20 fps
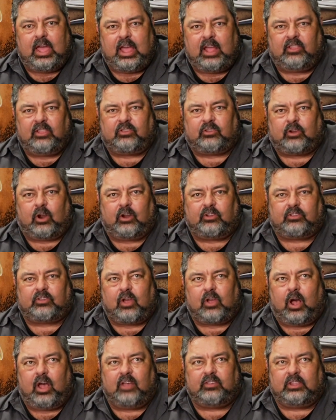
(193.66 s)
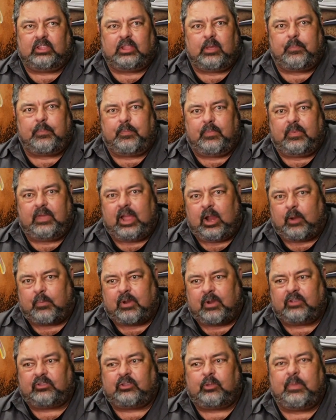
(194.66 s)
and starts causing the
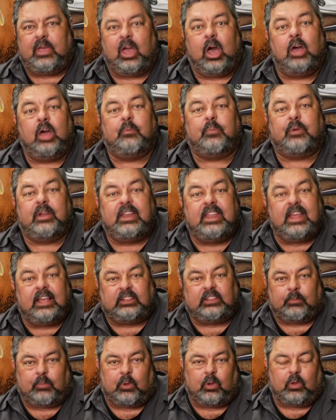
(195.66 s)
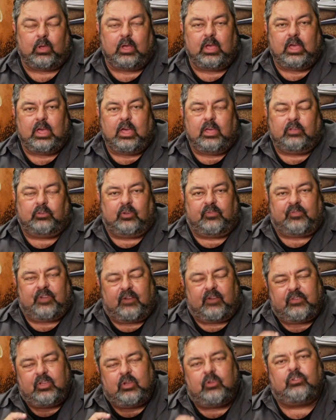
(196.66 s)
airbrush to be unpredictable. So if
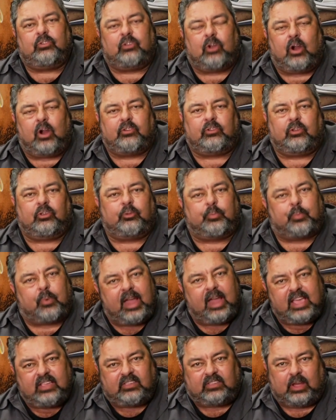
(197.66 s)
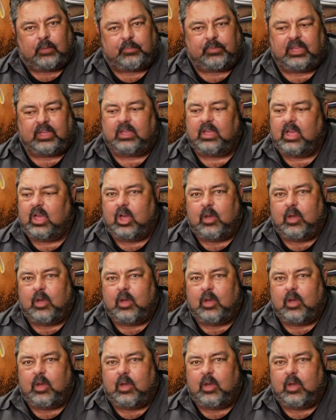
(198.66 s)
ever you start to spray something,